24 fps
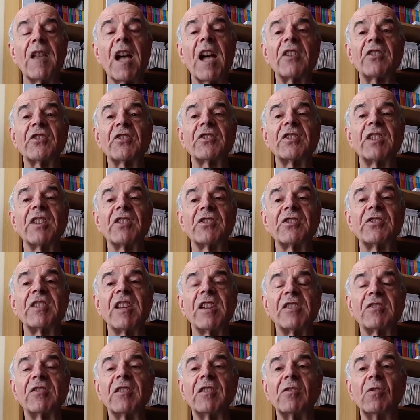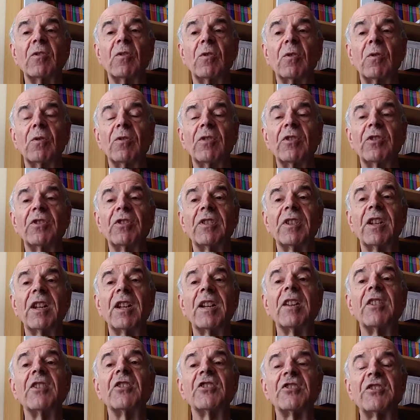Thus says the Lord,
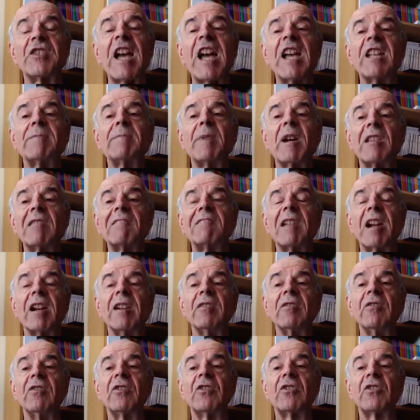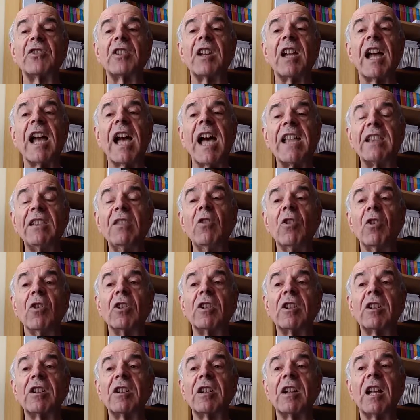stand by the roads and
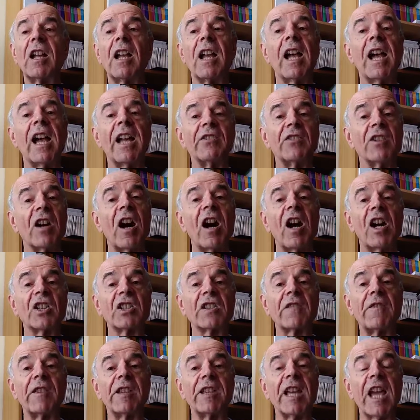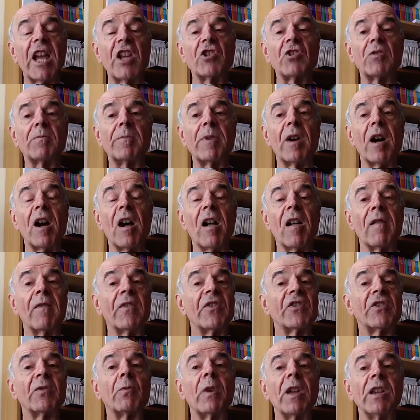look and ask for the ancient
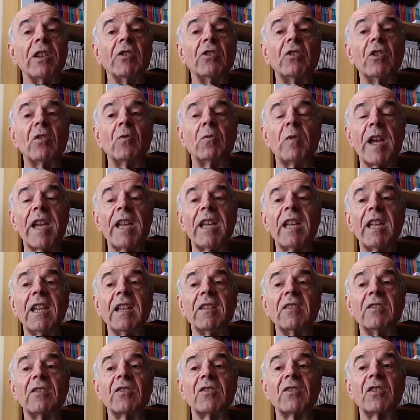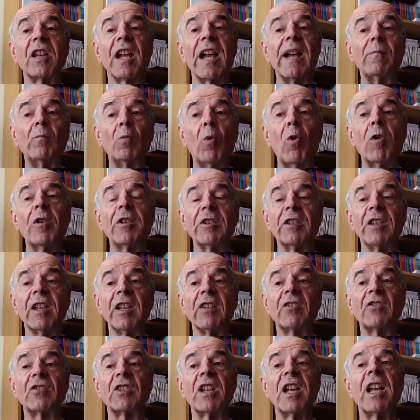paths where the good way is, and walk in
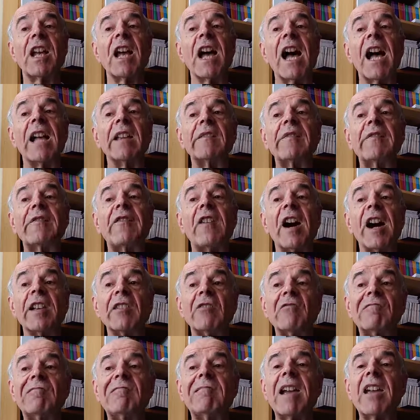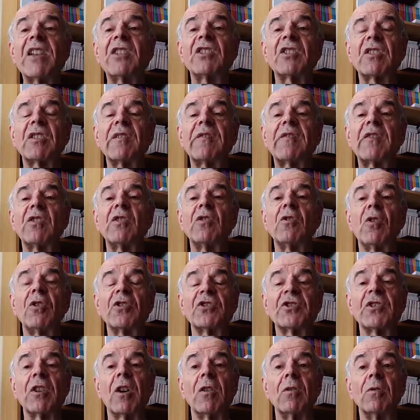it and find rest for
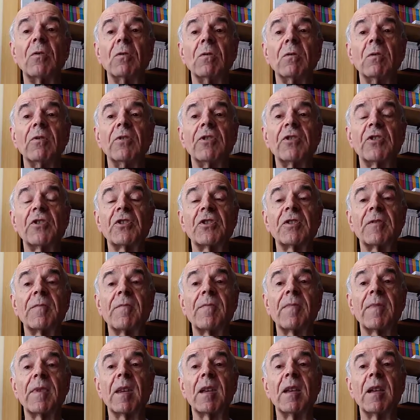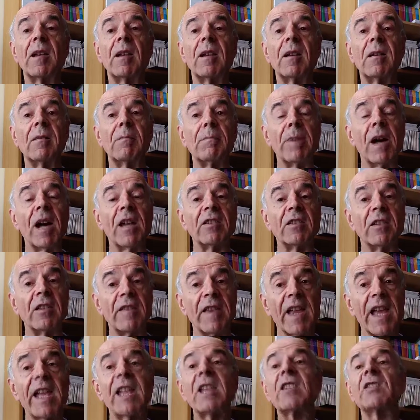your souls. But
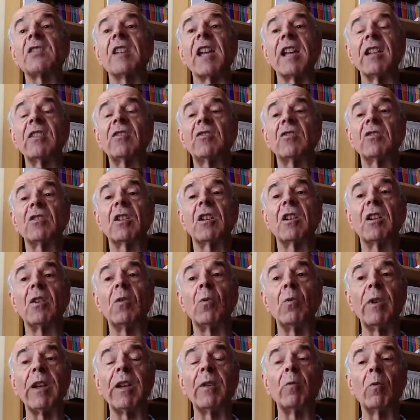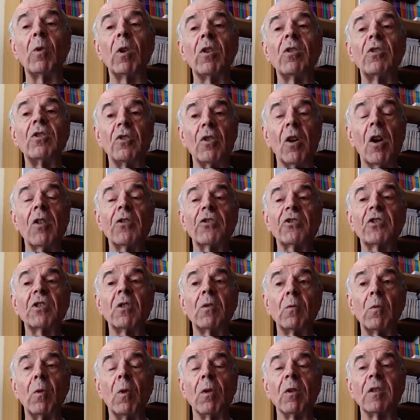they said, we will not
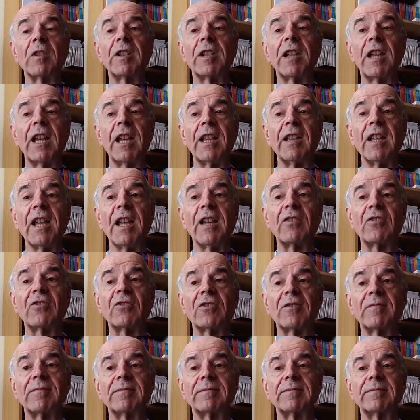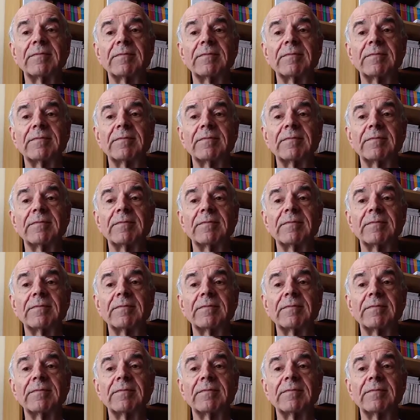walk in it.